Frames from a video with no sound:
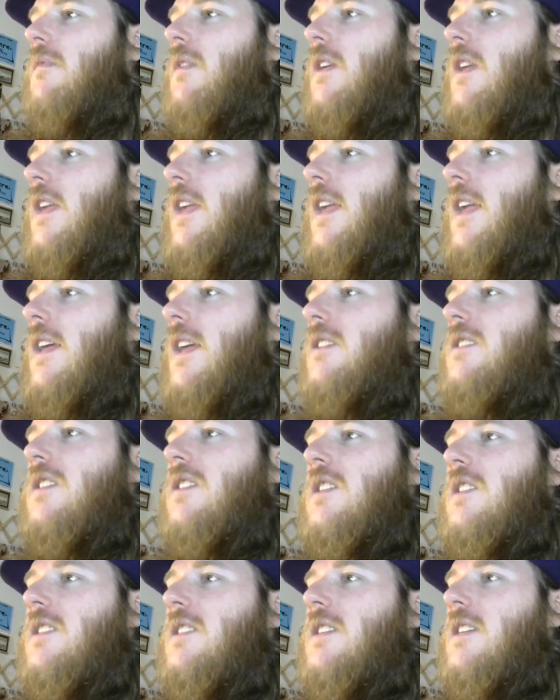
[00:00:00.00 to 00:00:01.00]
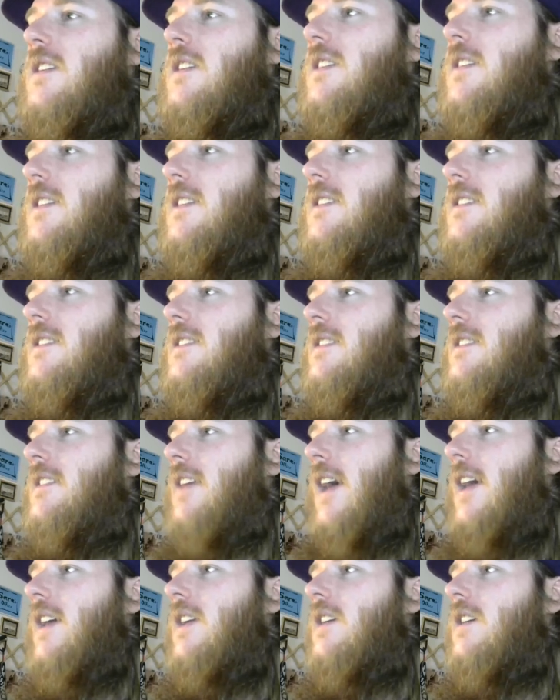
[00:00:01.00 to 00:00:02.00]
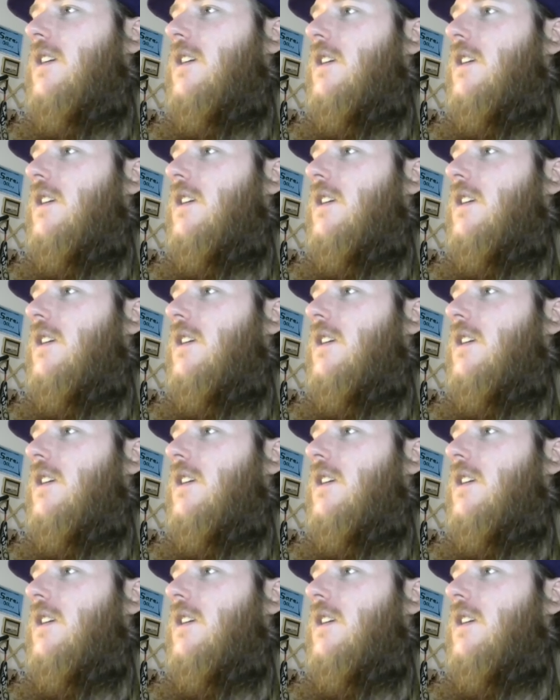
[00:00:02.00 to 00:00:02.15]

He has a decent deck.